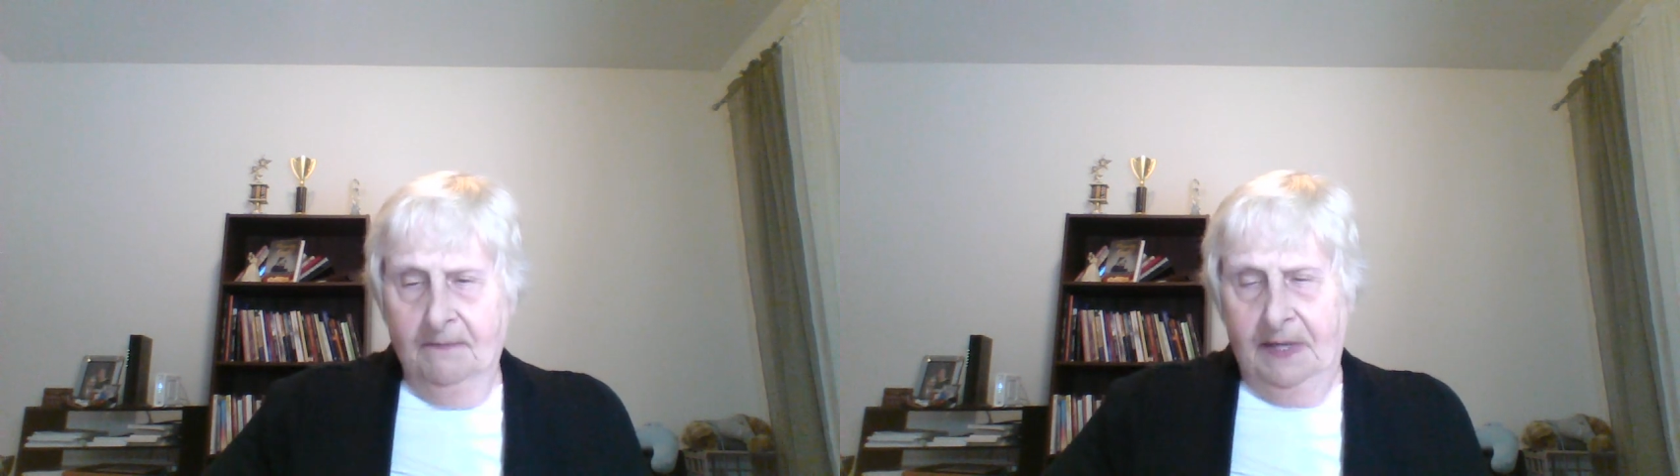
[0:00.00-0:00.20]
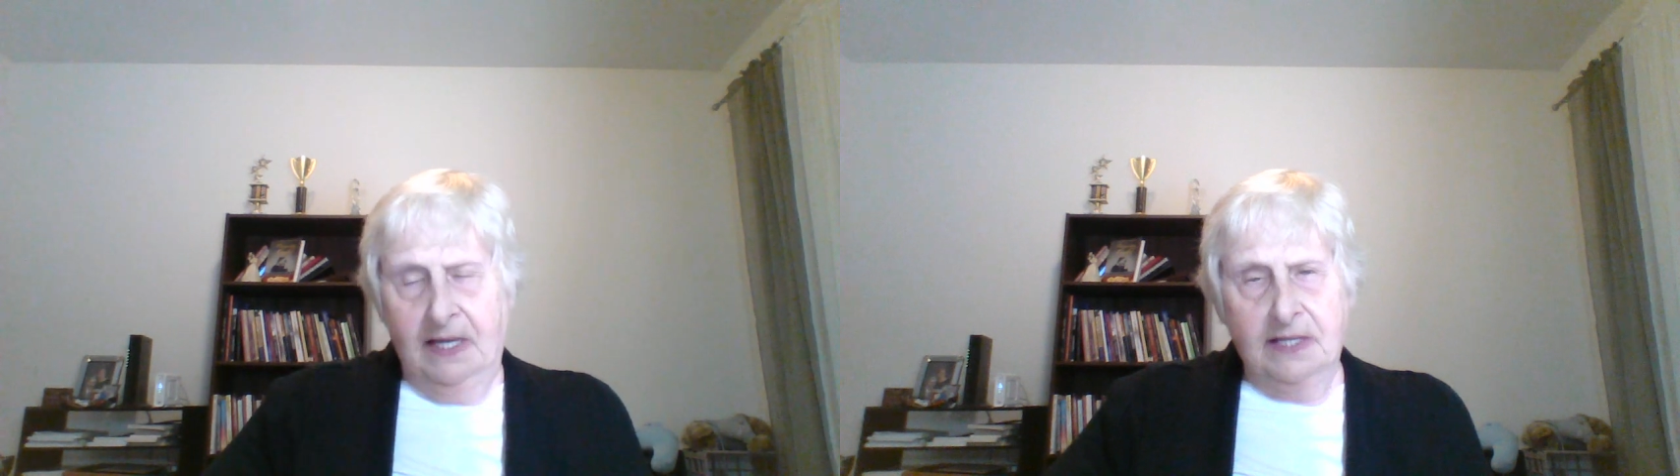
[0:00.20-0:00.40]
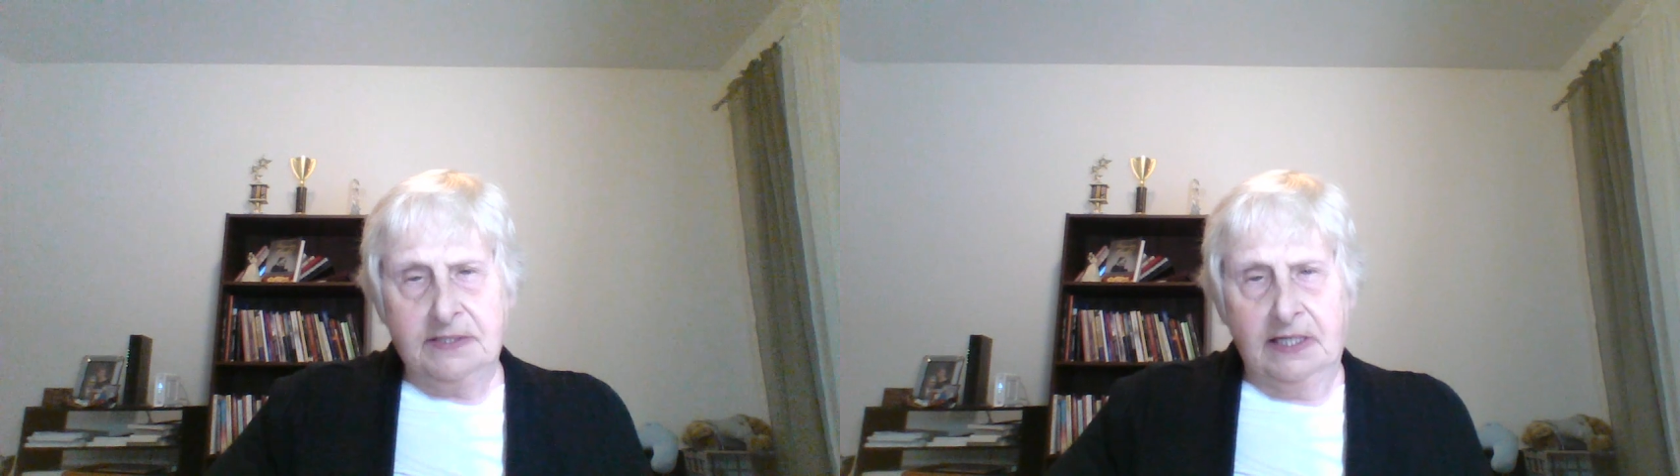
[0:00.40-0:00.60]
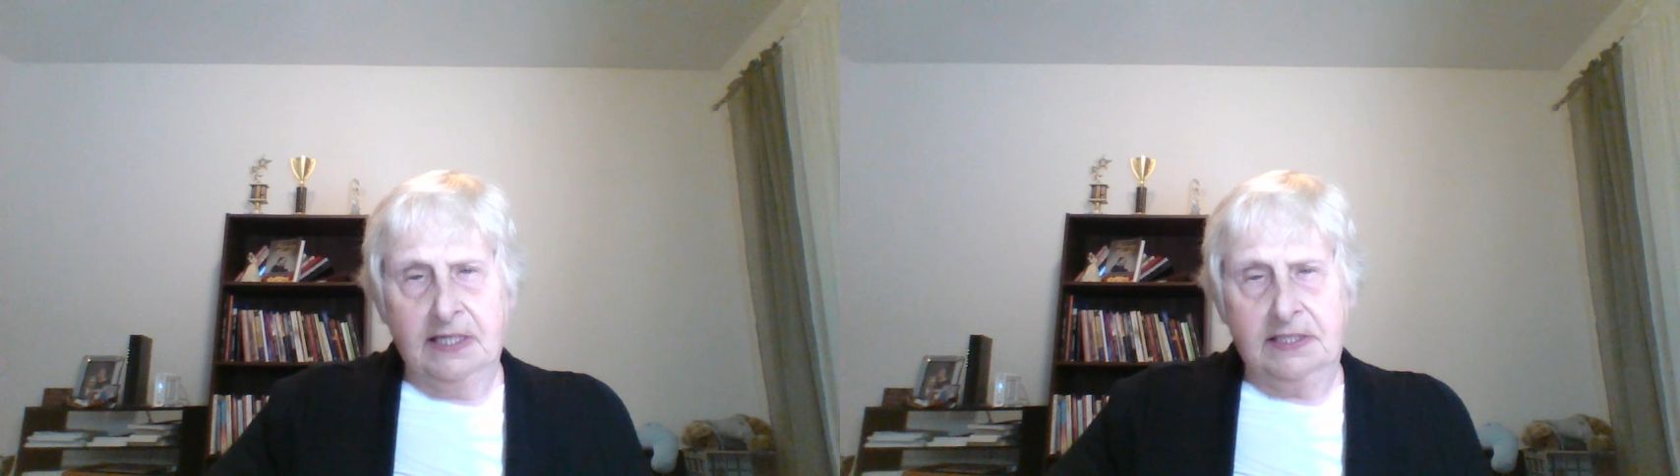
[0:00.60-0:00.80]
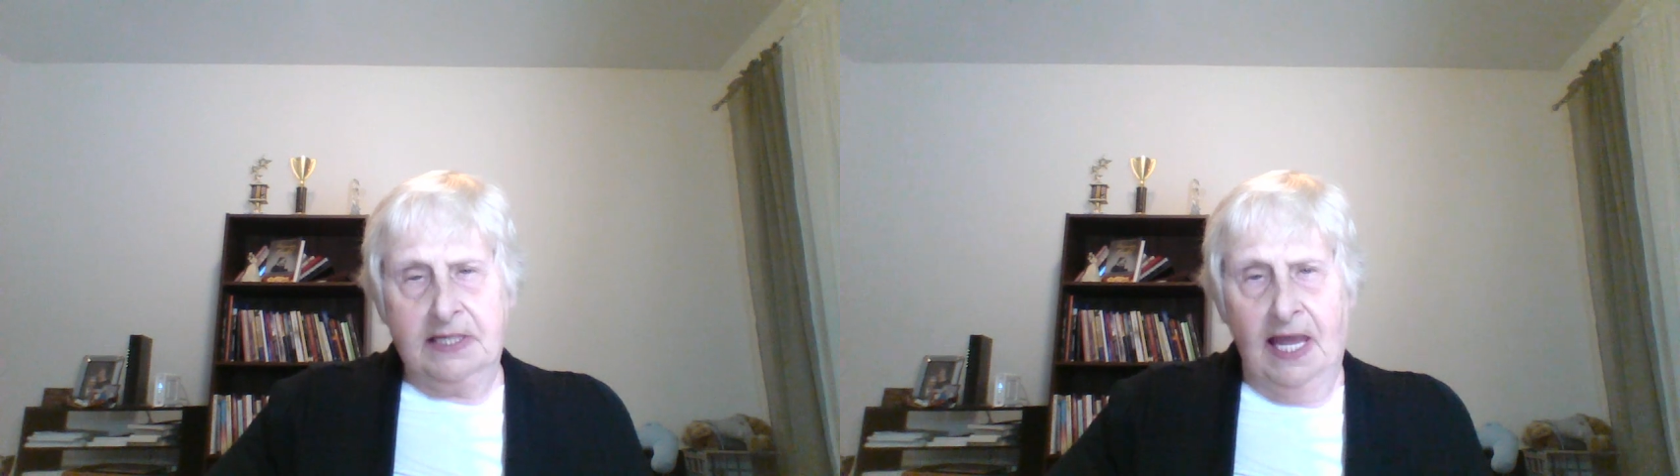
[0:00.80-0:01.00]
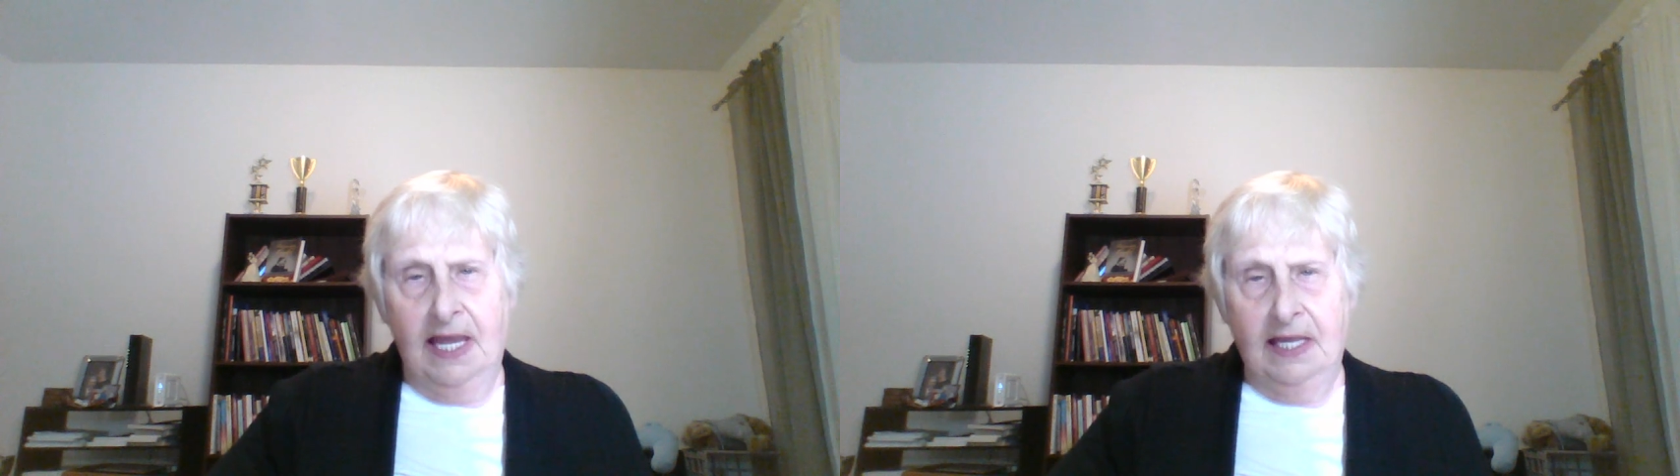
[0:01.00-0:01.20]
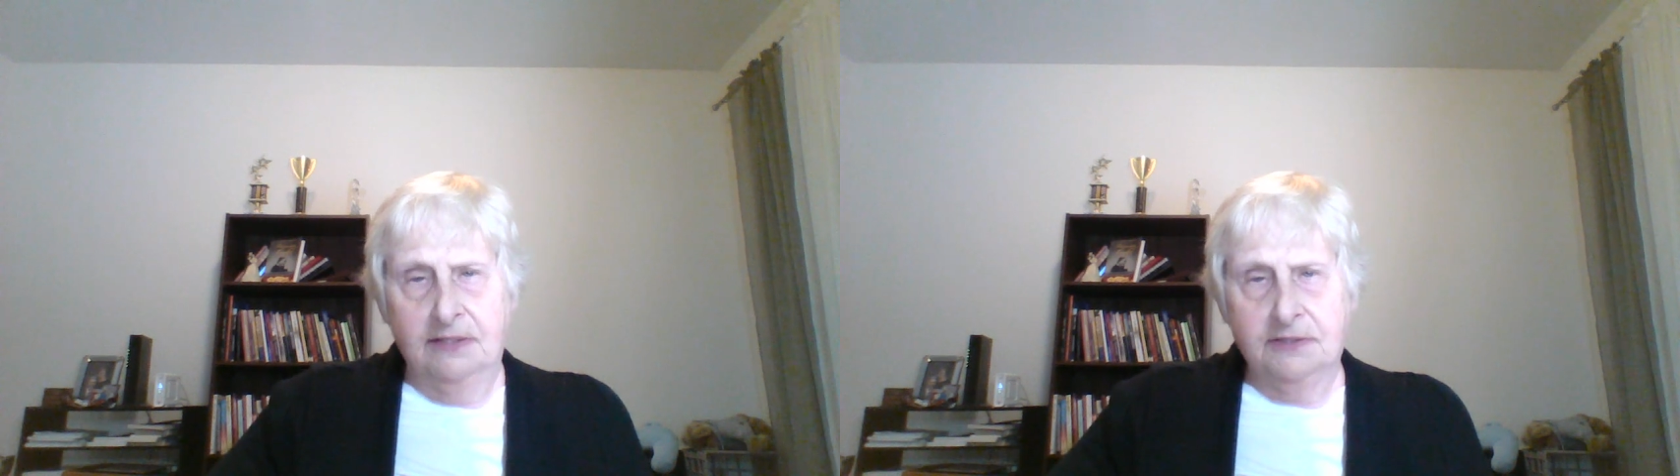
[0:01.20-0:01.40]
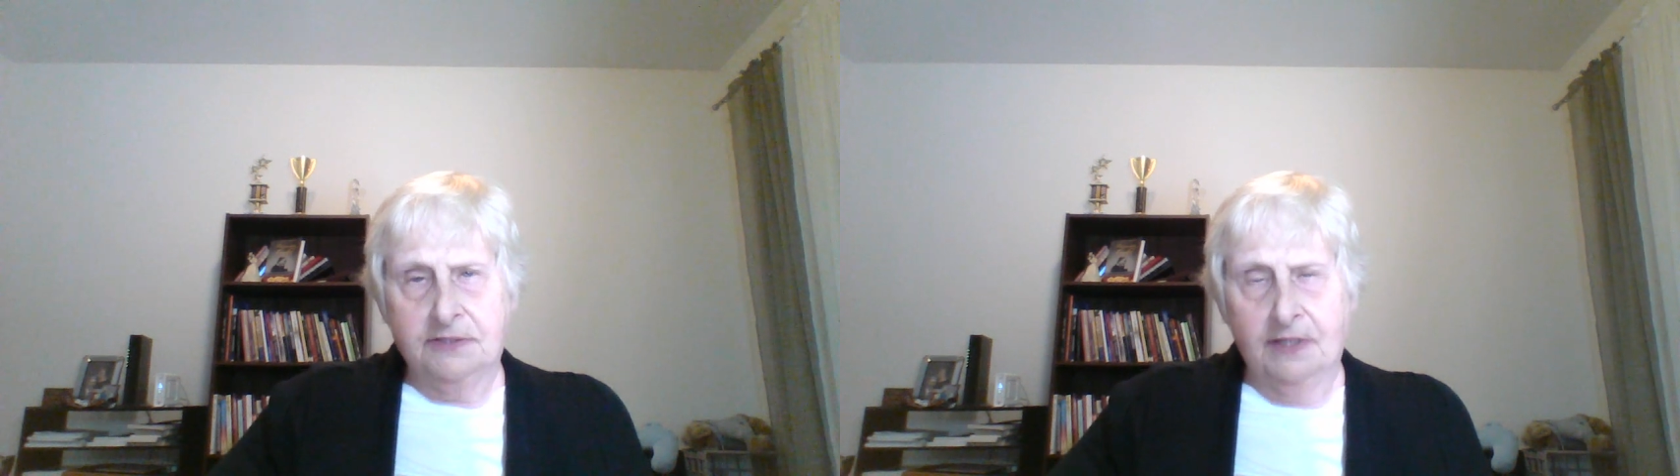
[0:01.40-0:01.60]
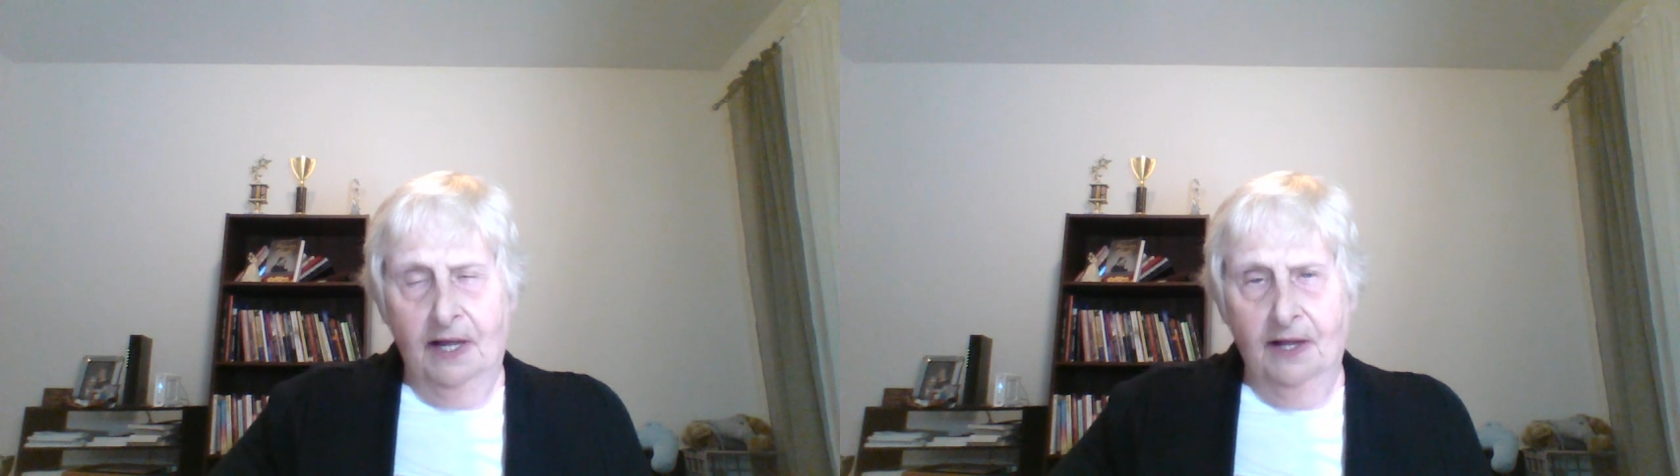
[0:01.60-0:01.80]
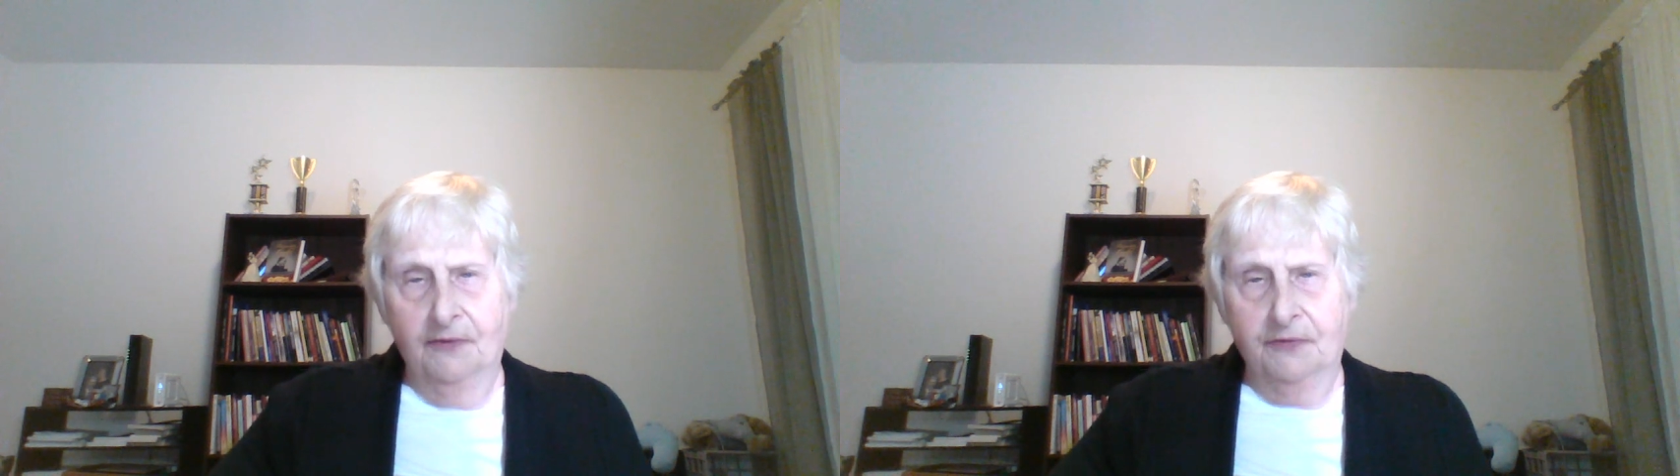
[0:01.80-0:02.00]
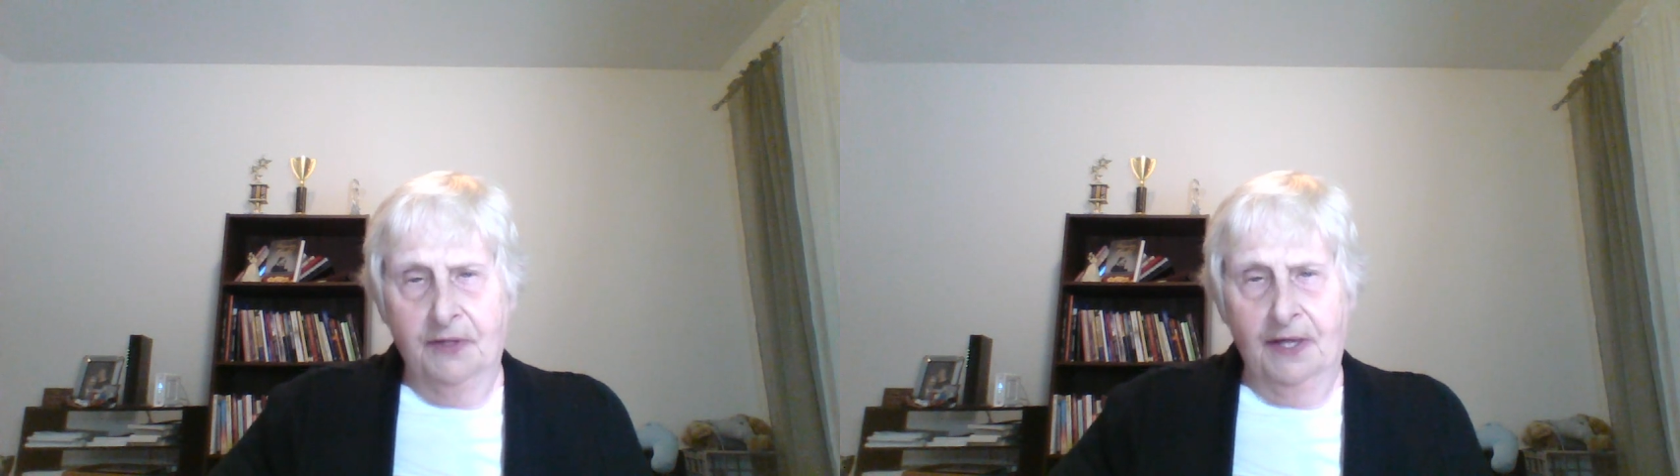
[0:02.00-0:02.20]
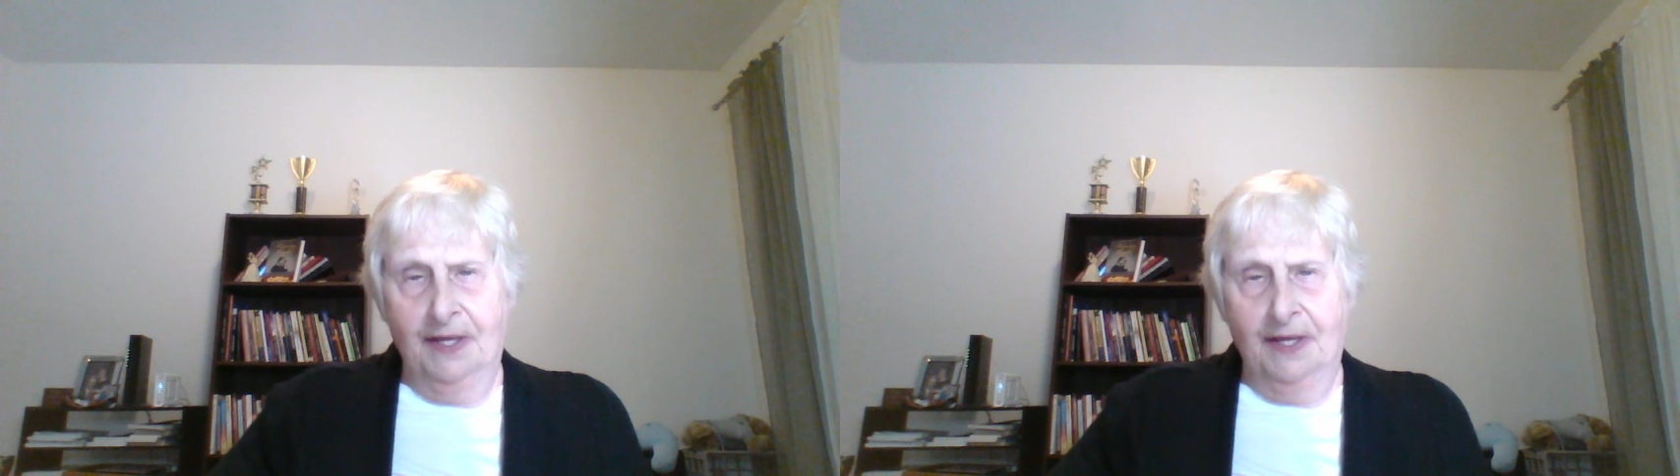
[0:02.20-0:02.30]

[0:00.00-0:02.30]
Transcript: because it contains uh, the,